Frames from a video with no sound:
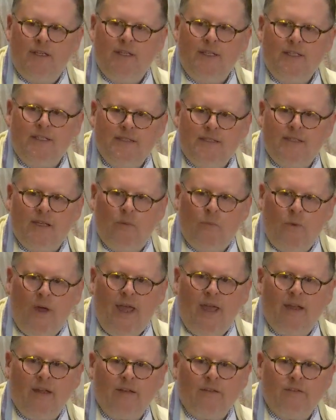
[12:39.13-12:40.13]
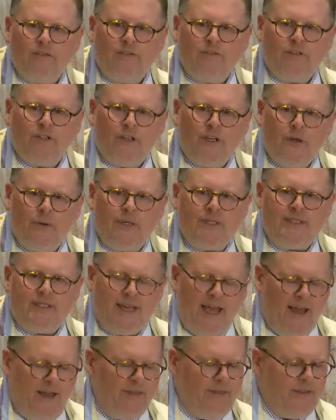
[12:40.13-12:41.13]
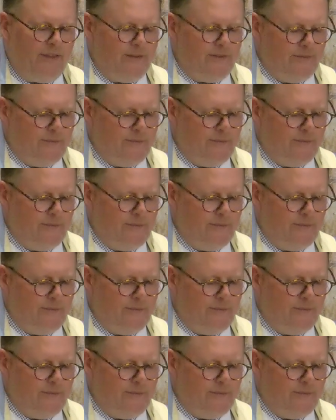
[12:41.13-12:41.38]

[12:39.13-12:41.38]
in some way for Noah's death."